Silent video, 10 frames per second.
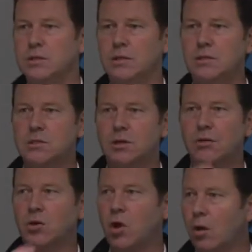They need to know
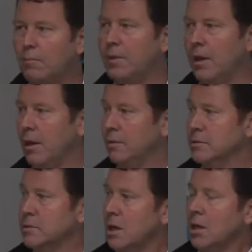the
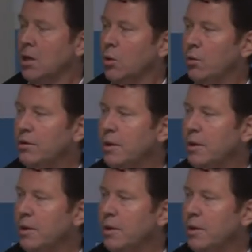compounds, whether